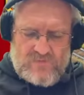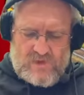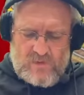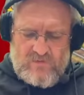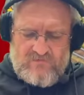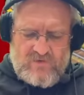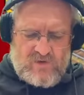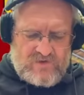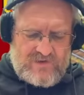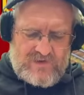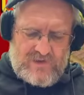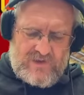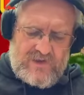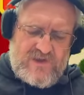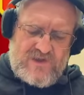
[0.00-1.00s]
We've got the
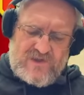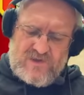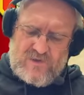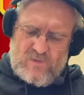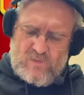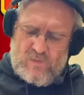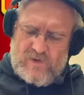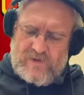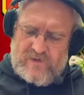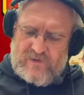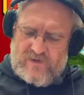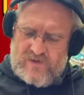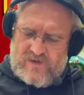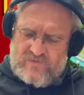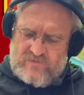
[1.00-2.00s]
Easter one
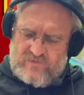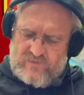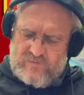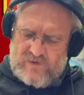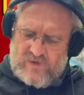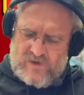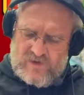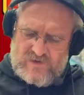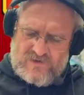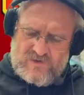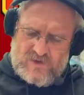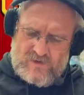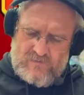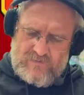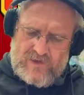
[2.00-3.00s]
there from last
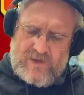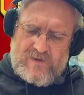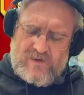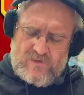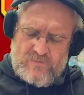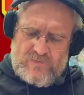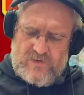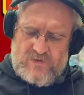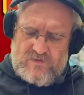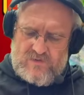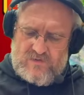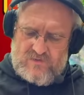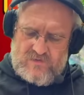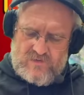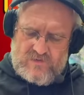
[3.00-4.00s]
time. That could be
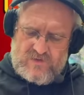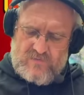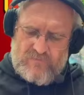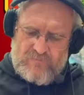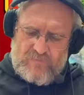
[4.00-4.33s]
good.